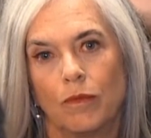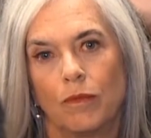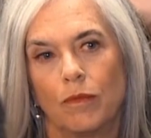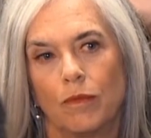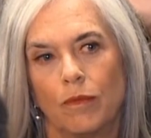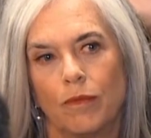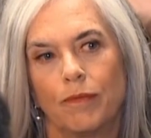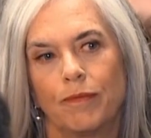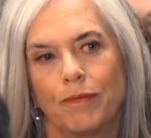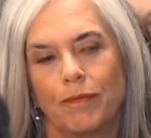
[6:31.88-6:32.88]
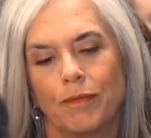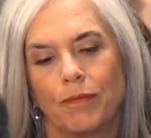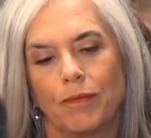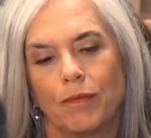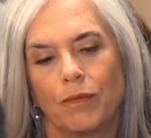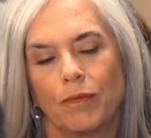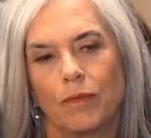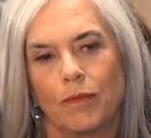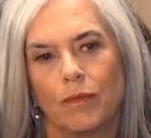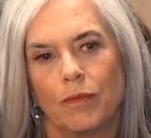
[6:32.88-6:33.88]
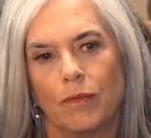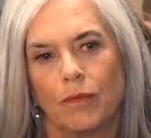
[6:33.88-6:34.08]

(silent)